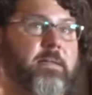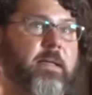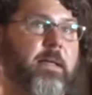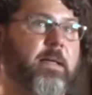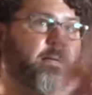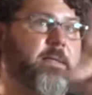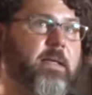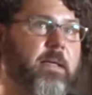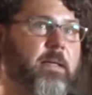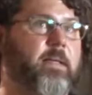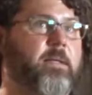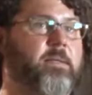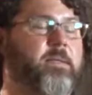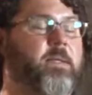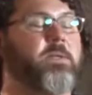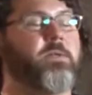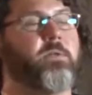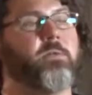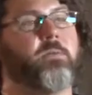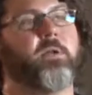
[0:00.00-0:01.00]
I can take things
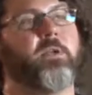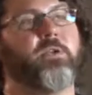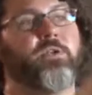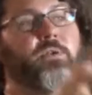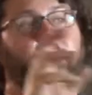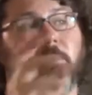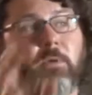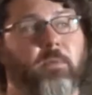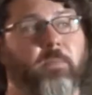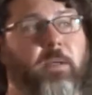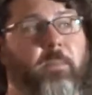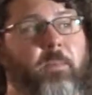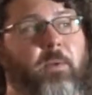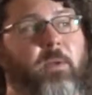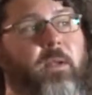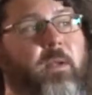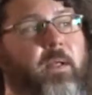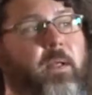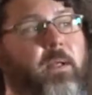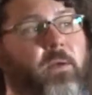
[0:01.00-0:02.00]
I do when I shoot real
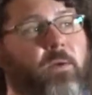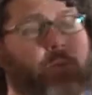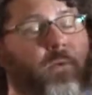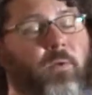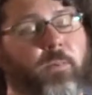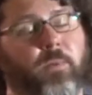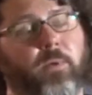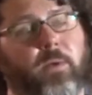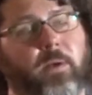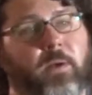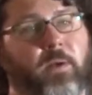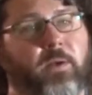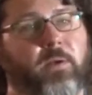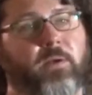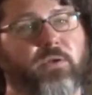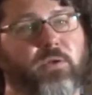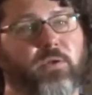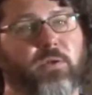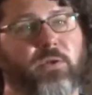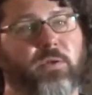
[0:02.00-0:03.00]
people and I can incorporate it
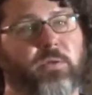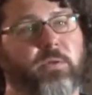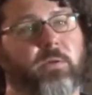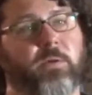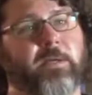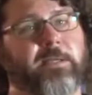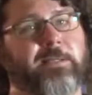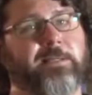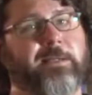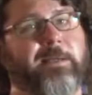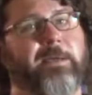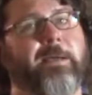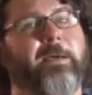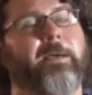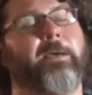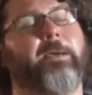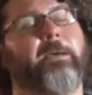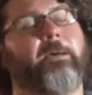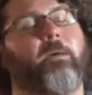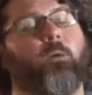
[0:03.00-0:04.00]
into shooting toys,
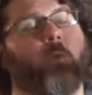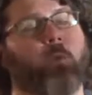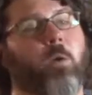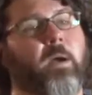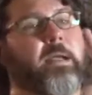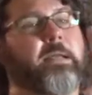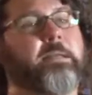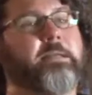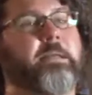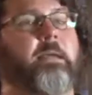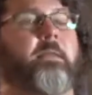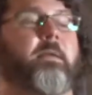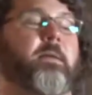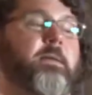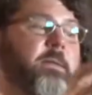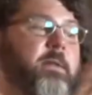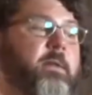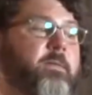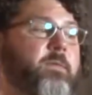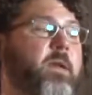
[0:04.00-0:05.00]
or I can take
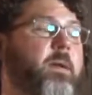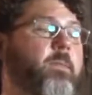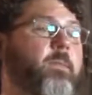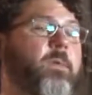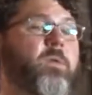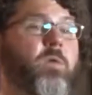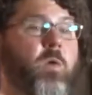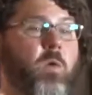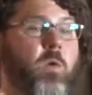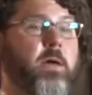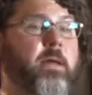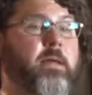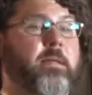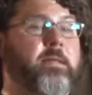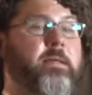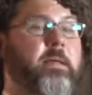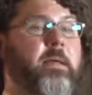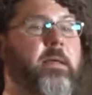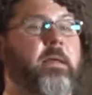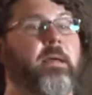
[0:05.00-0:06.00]
things that I've done with
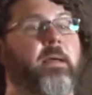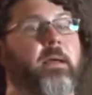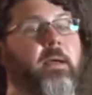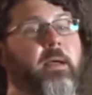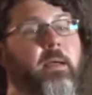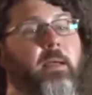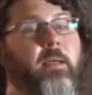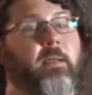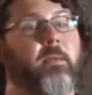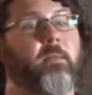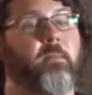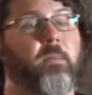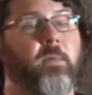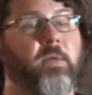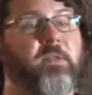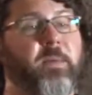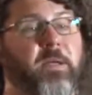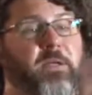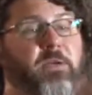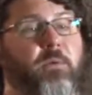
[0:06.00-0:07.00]
toys, and
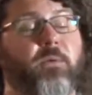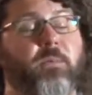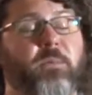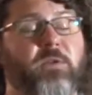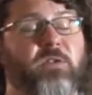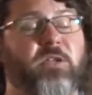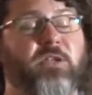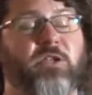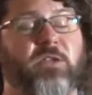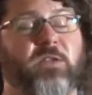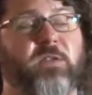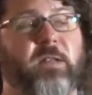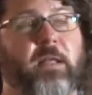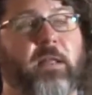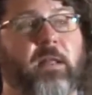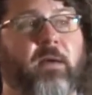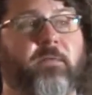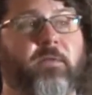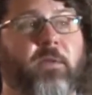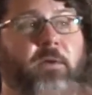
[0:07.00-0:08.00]
especially with musicians, they
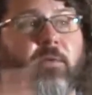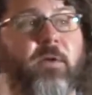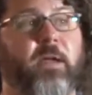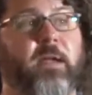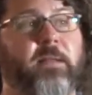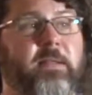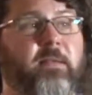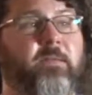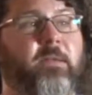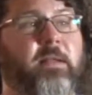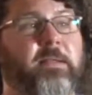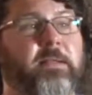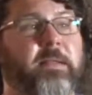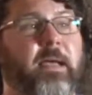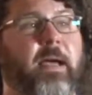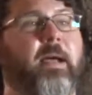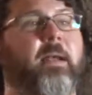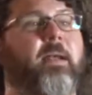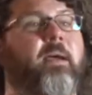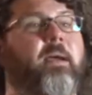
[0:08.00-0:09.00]
love the creativity
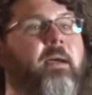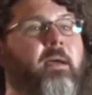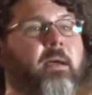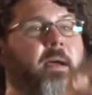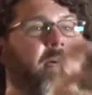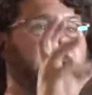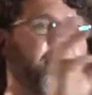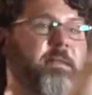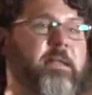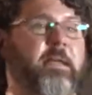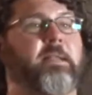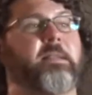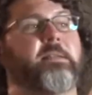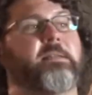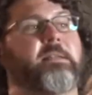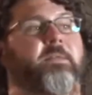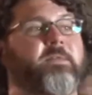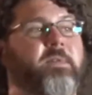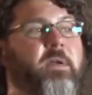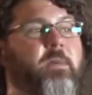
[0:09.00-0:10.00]
side. I can take things
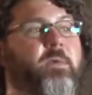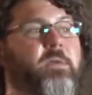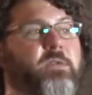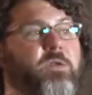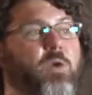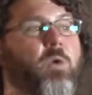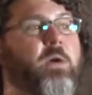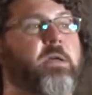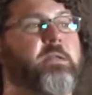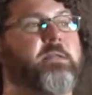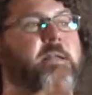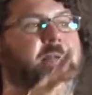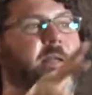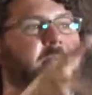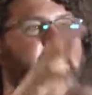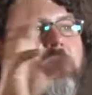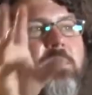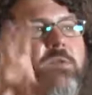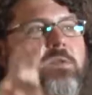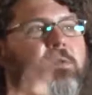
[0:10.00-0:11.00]
that I've done with toys and I
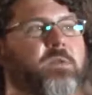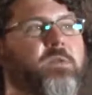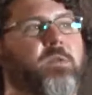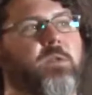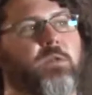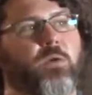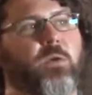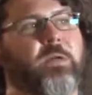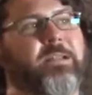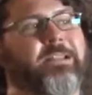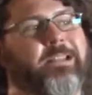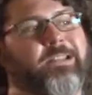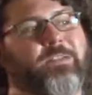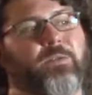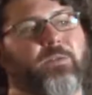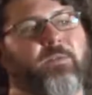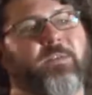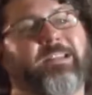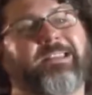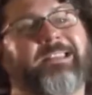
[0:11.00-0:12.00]
can use the toys as
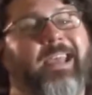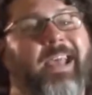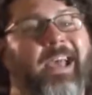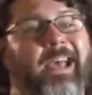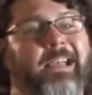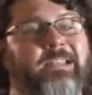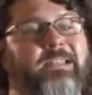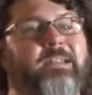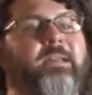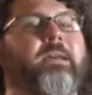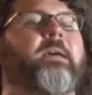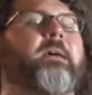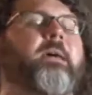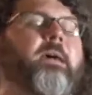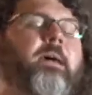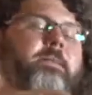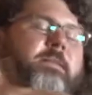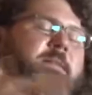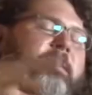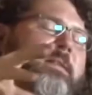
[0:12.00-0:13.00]
sort of a test
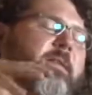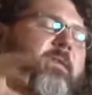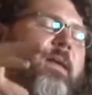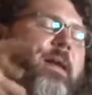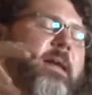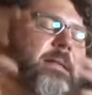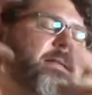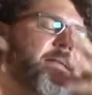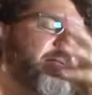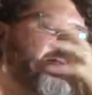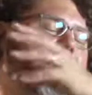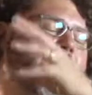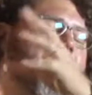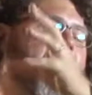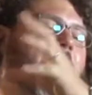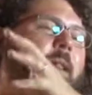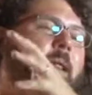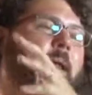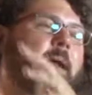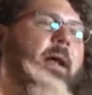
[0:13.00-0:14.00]
and see if I can
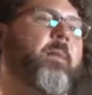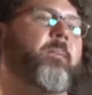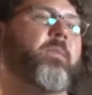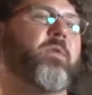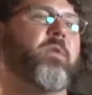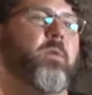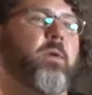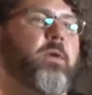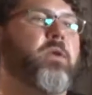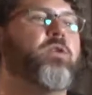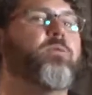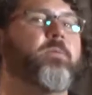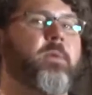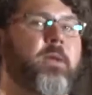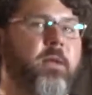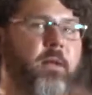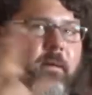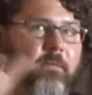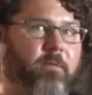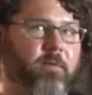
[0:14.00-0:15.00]
scale it up to a
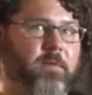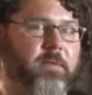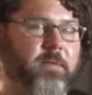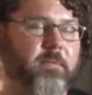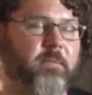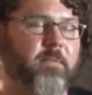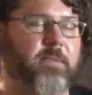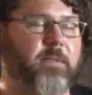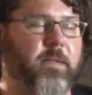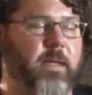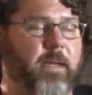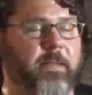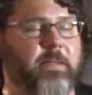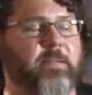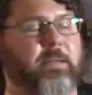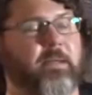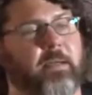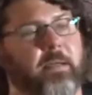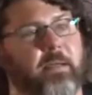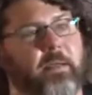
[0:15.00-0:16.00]
human level
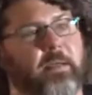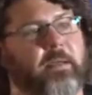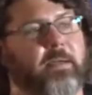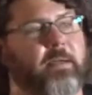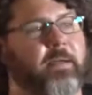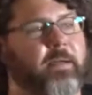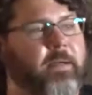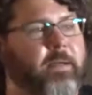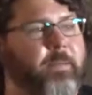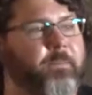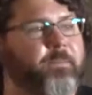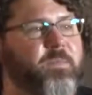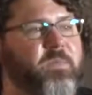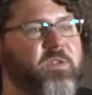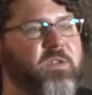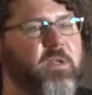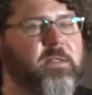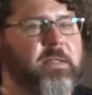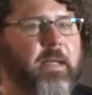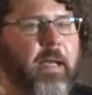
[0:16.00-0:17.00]
size.
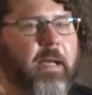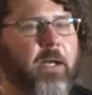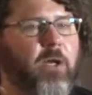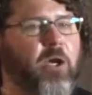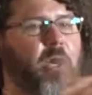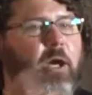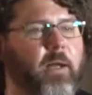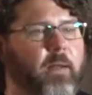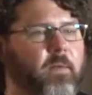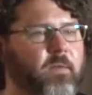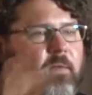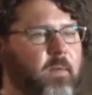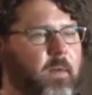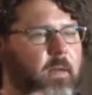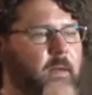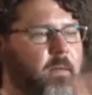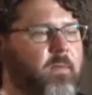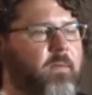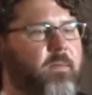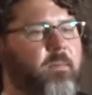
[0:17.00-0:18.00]
So it's kind of good.
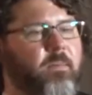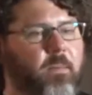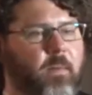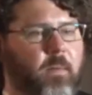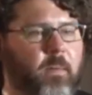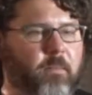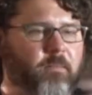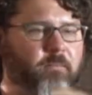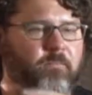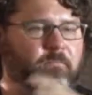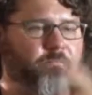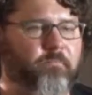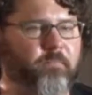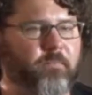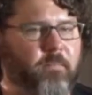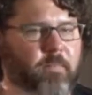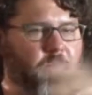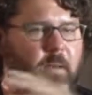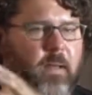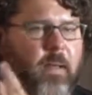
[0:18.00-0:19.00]

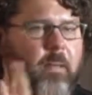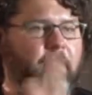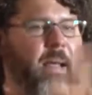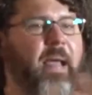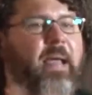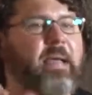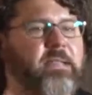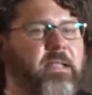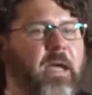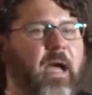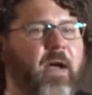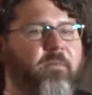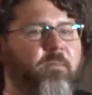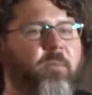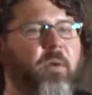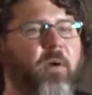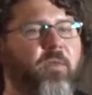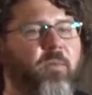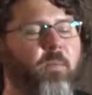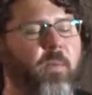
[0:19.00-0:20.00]
It pays off
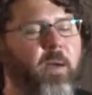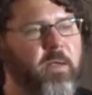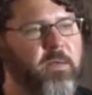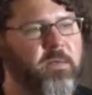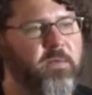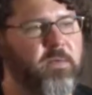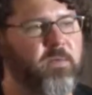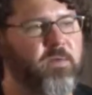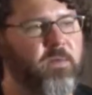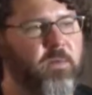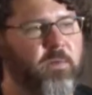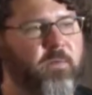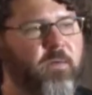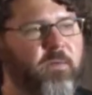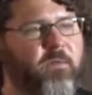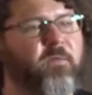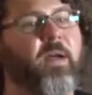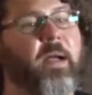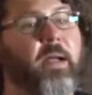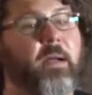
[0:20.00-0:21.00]
both ways, the sort of the
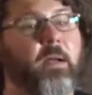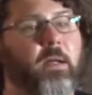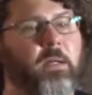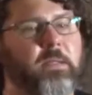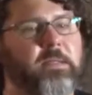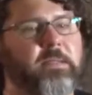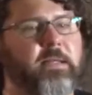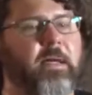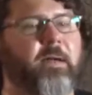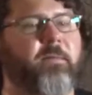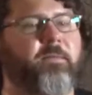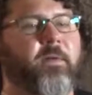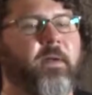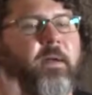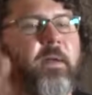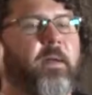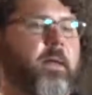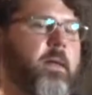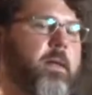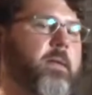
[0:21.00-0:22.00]
fine art stuff
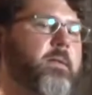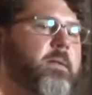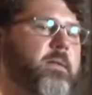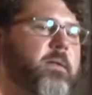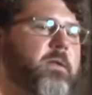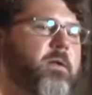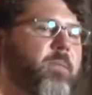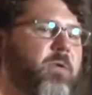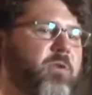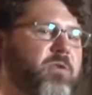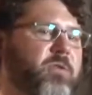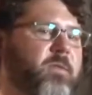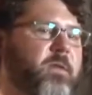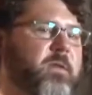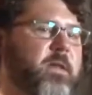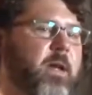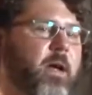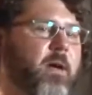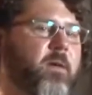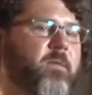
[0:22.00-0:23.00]
and then the commercial
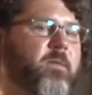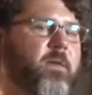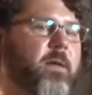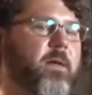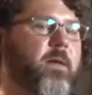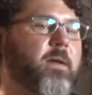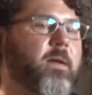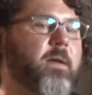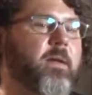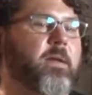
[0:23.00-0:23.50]
photography.